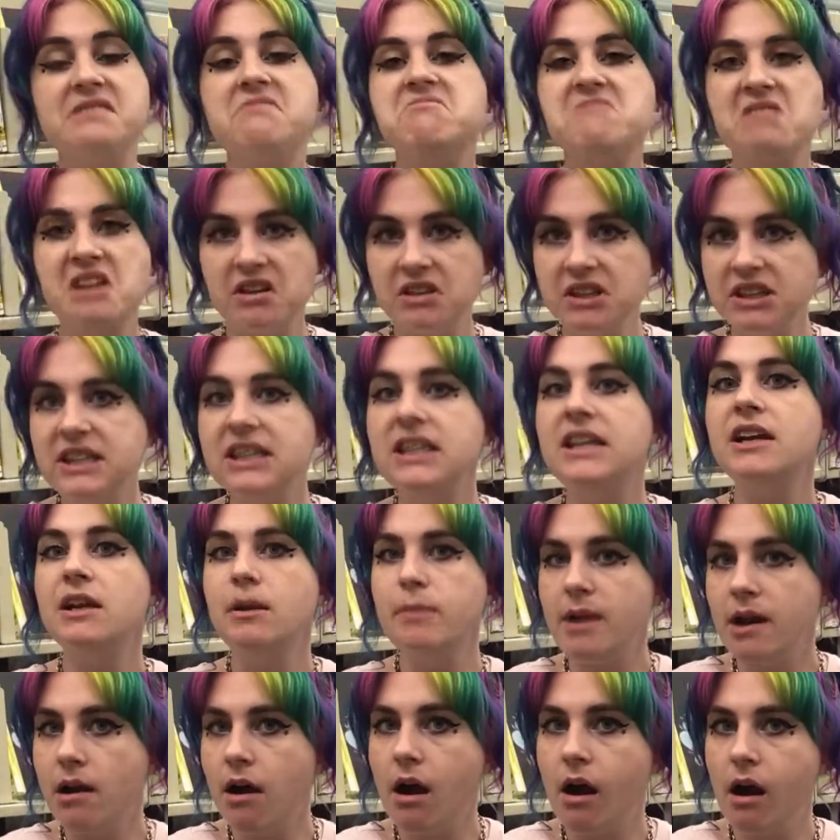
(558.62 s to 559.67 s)
they're a little
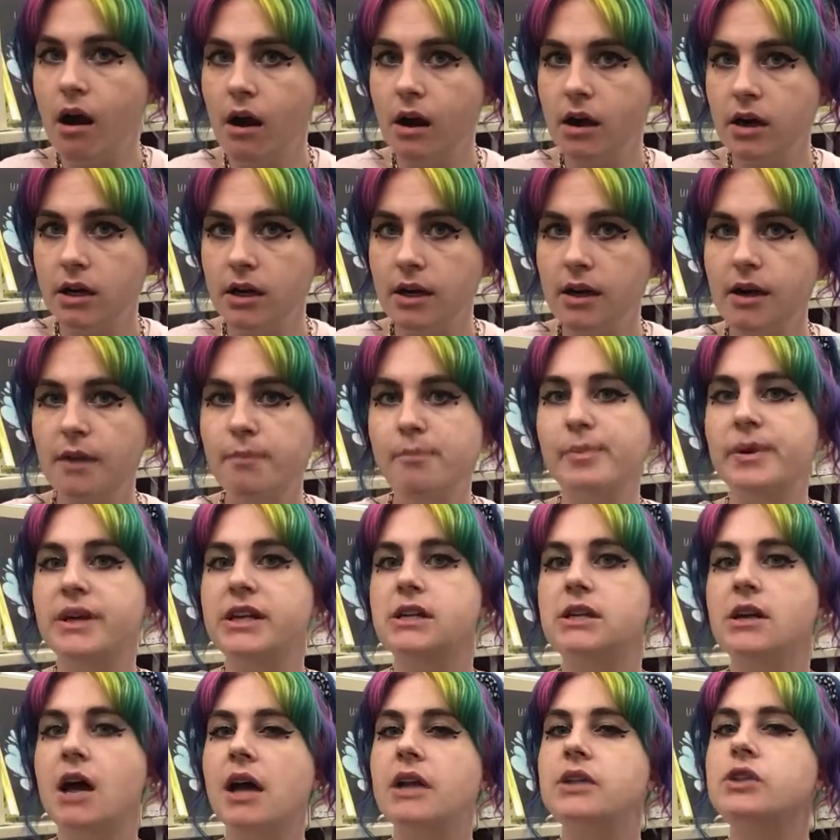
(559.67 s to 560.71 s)
bit harder, but
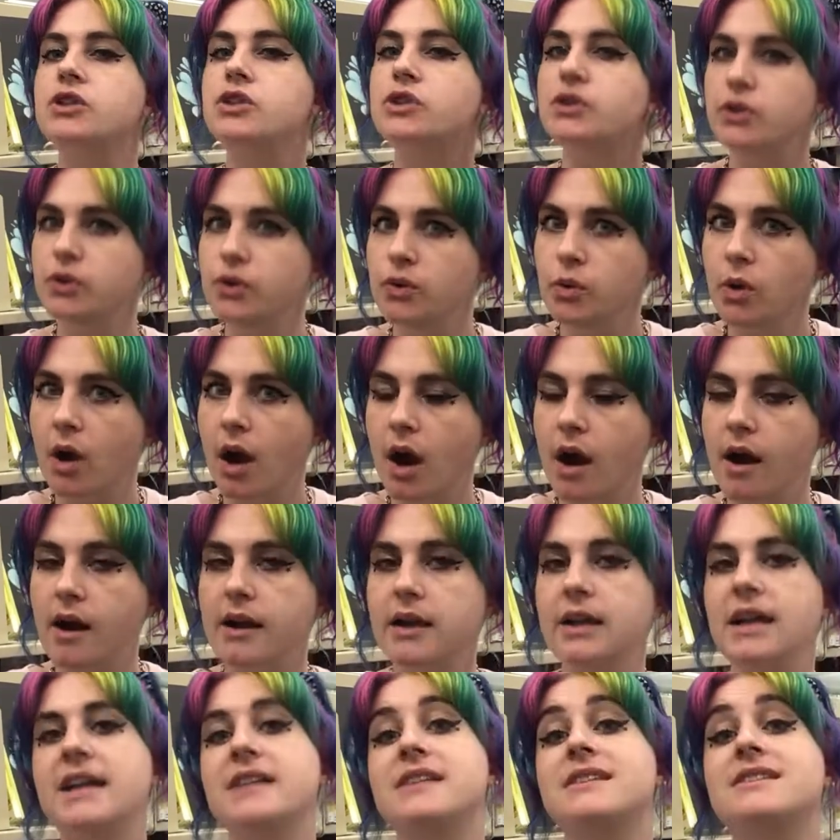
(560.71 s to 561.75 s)
not too
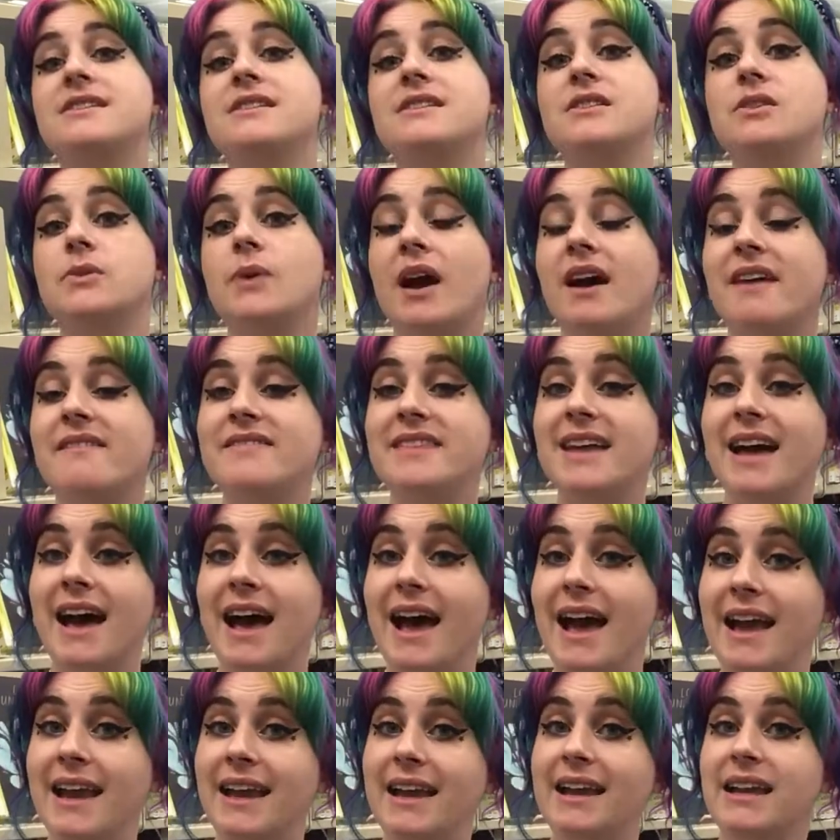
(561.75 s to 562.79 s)
hard, and since you have the
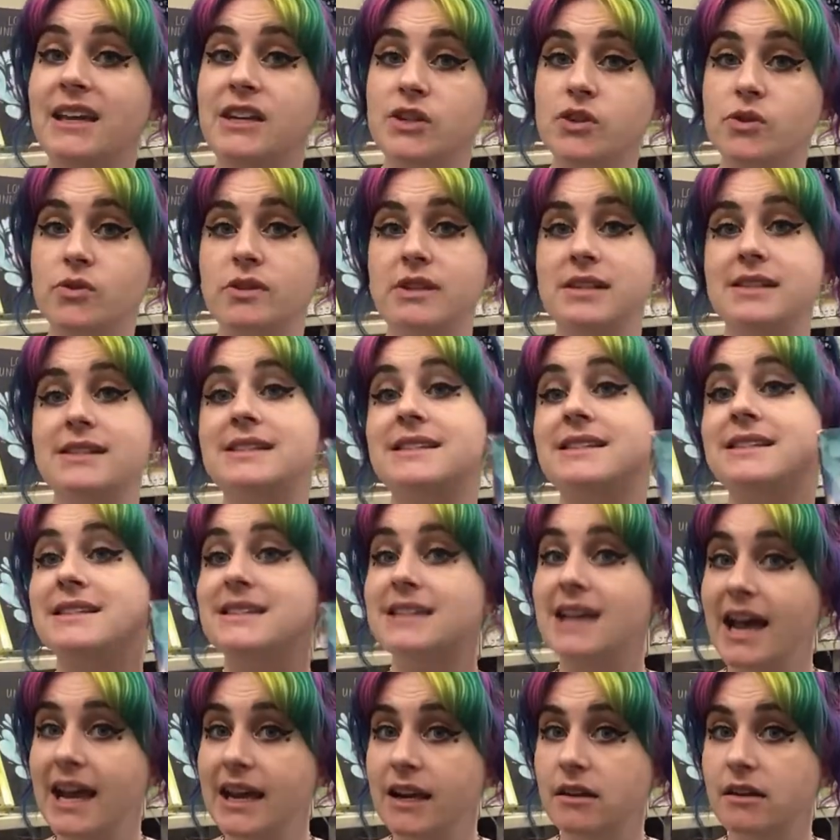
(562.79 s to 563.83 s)
high interest
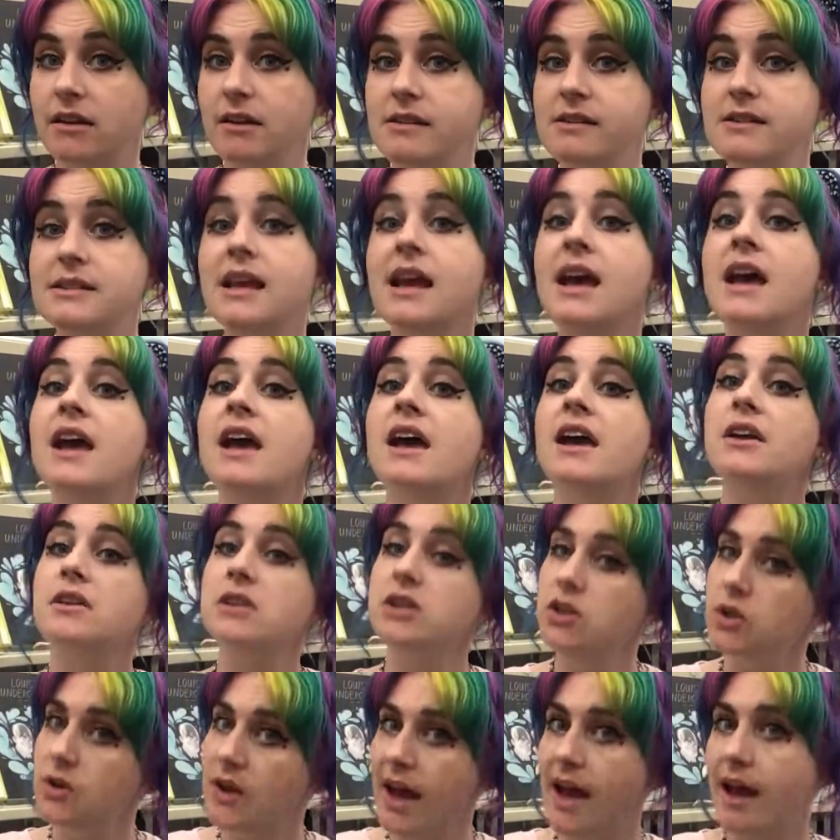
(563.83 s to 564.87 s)
titles,
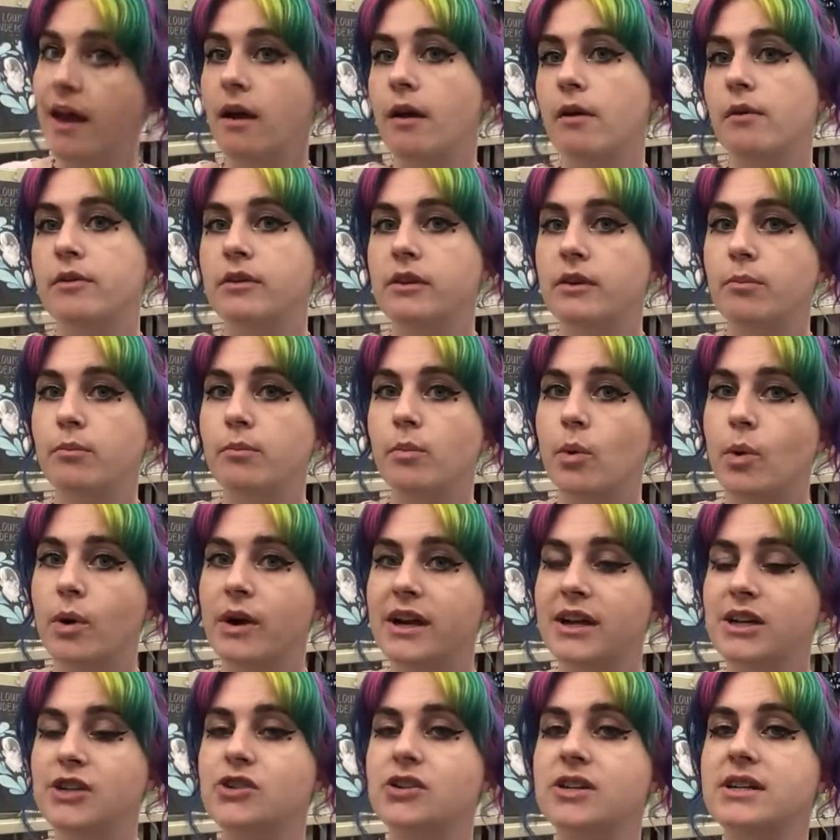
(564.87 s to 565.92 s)
you get more
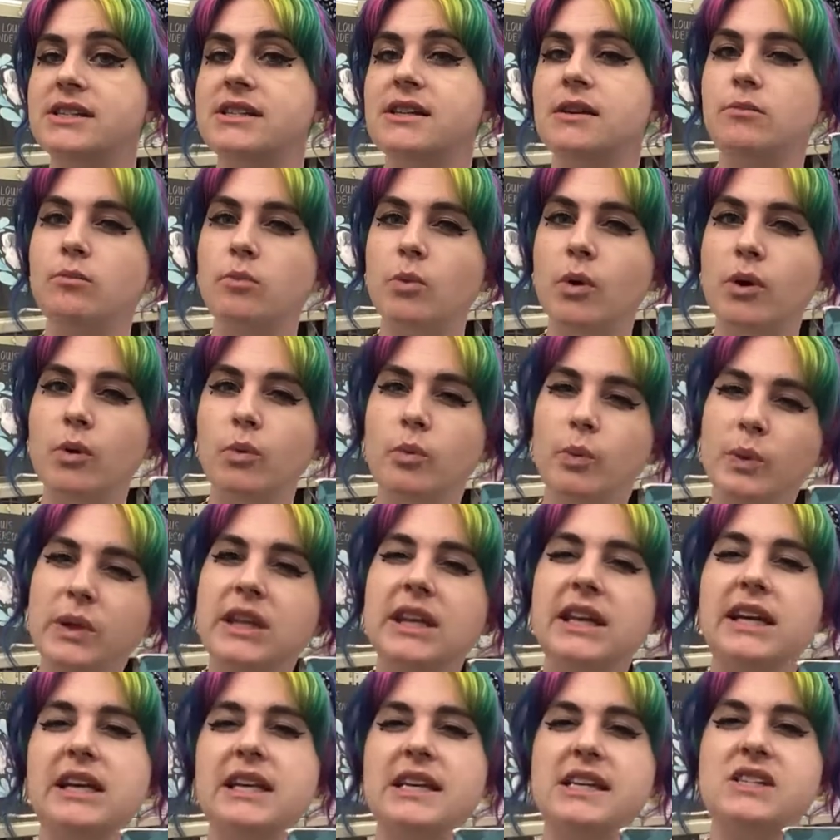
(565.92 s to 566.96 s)
interest and more
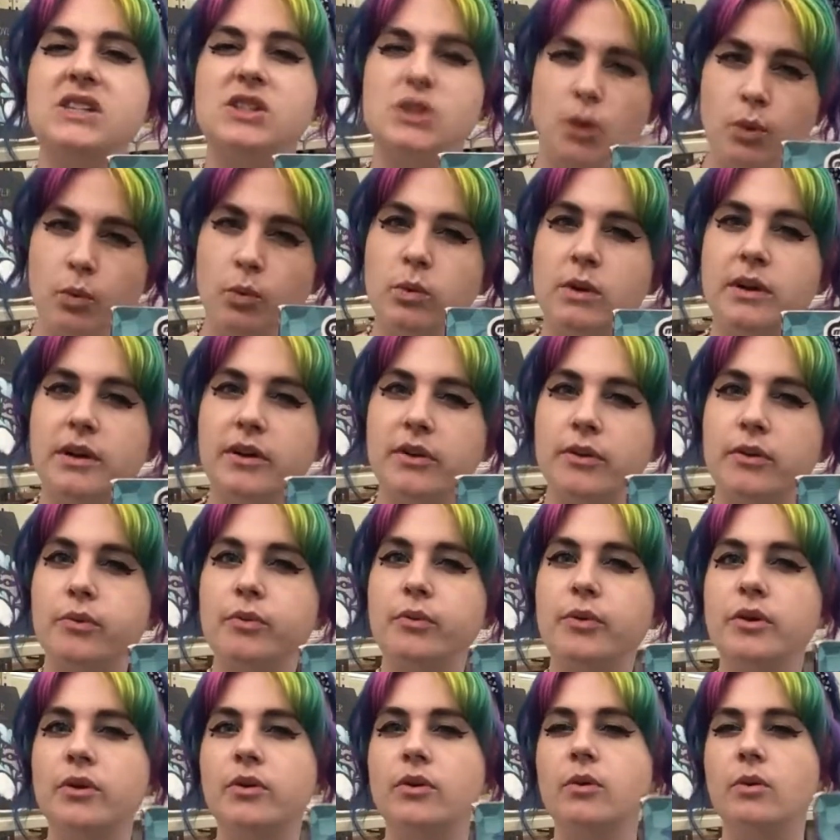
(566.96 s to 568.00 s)
willingness to work
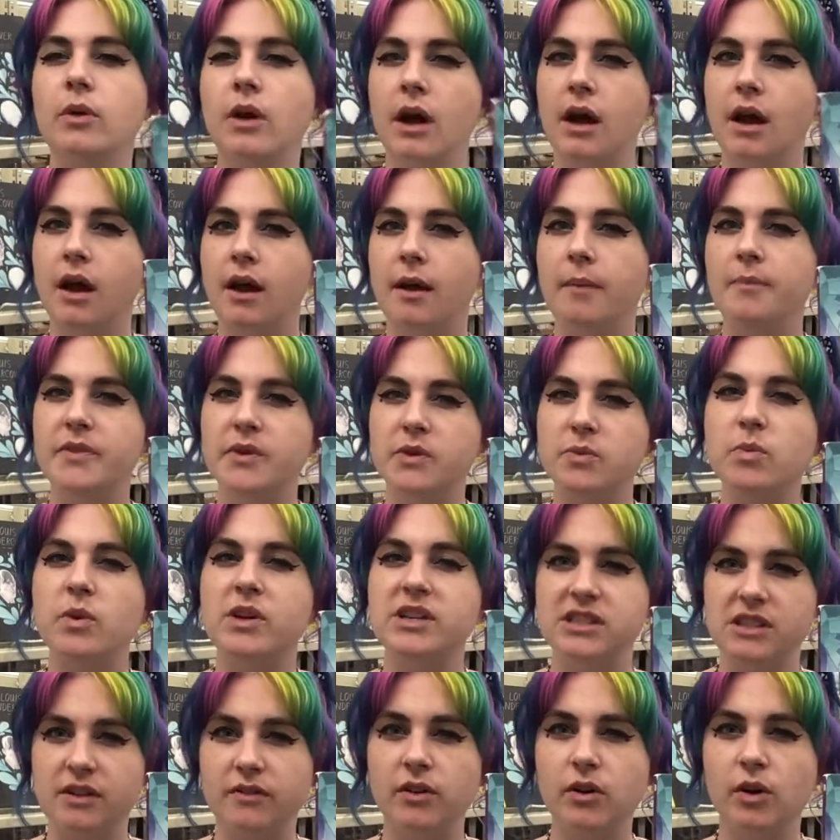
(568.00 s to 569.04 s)
through those more
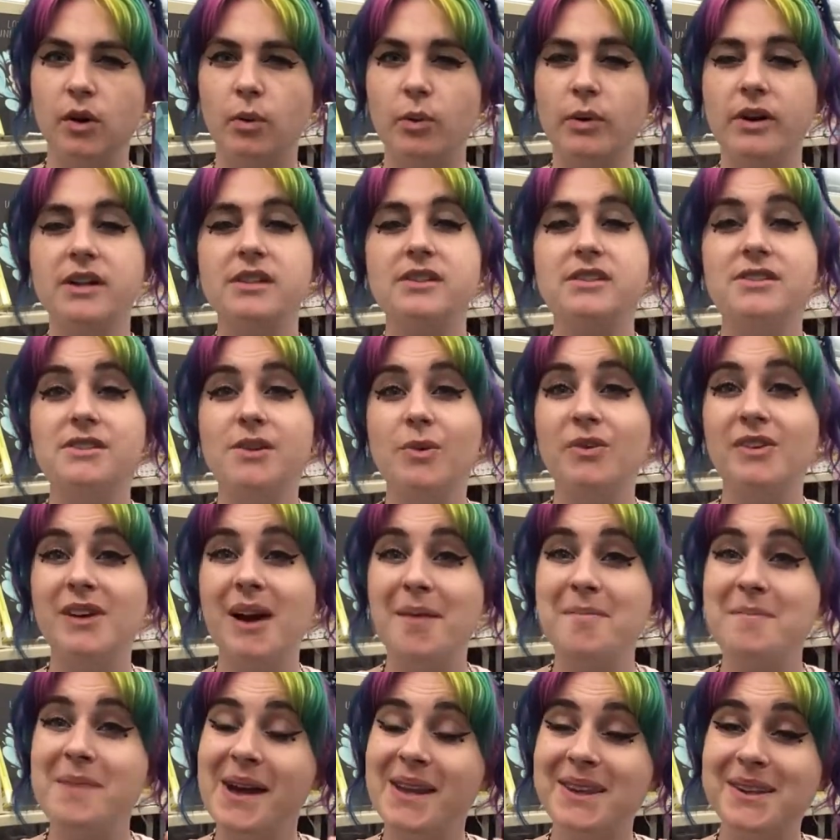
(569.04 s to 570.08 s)
difficult words. So we've
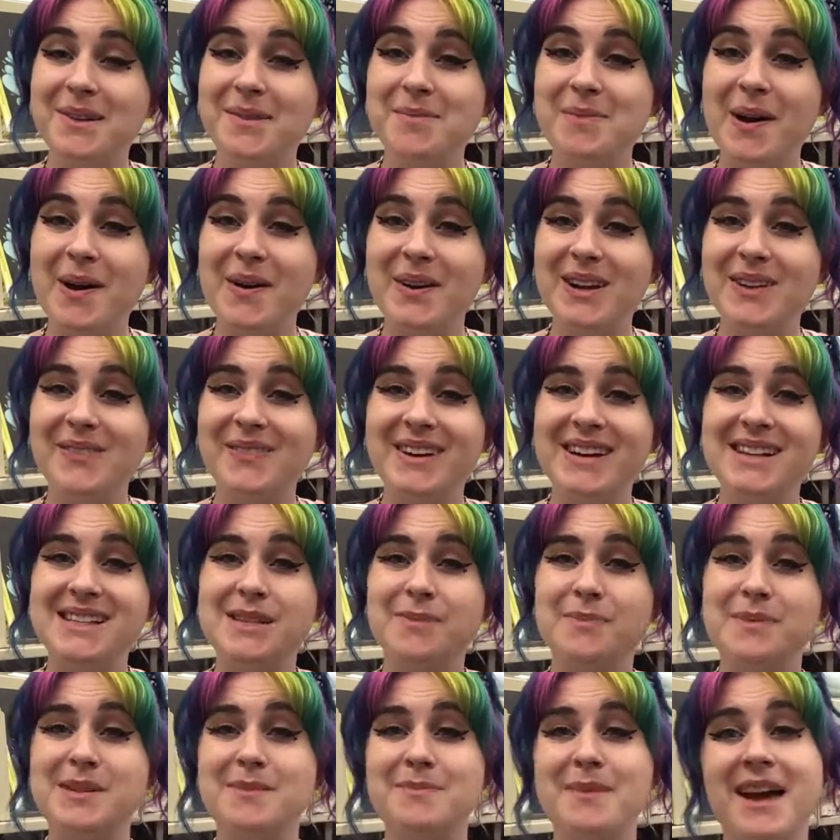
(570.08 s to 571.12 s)
got My Little Pony
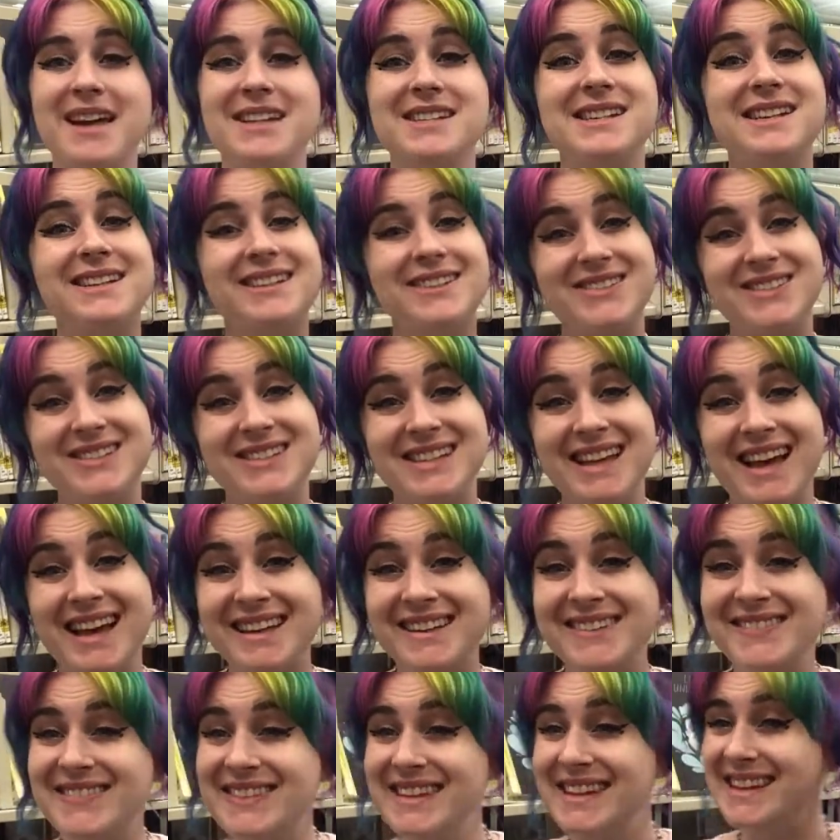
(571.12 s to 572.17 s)
Friendship is Magic. There's a ton
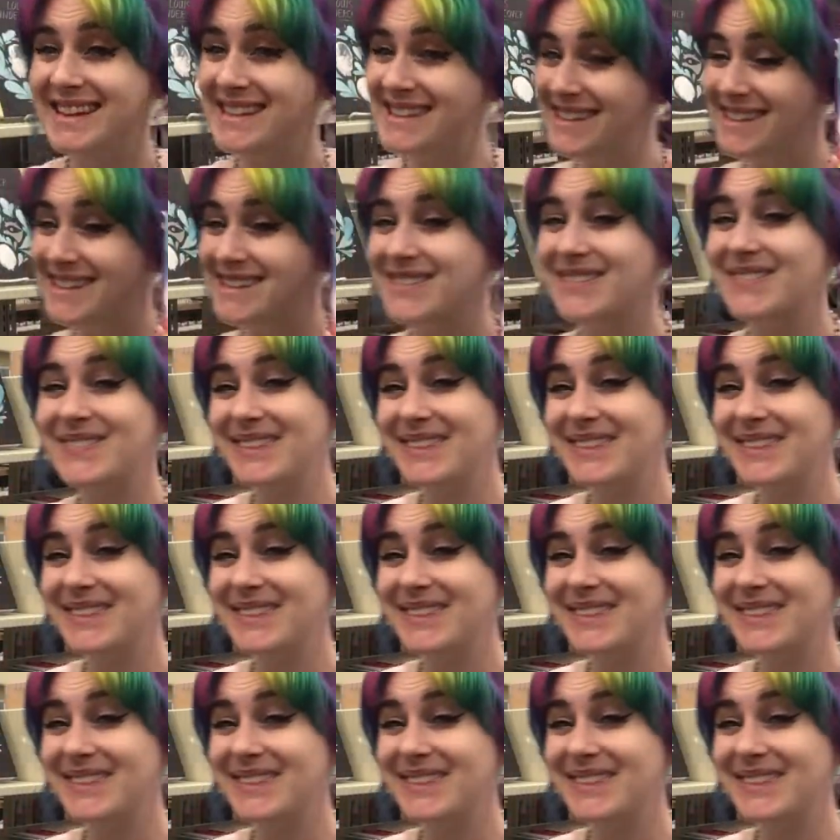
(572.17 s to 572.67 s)
of these. These are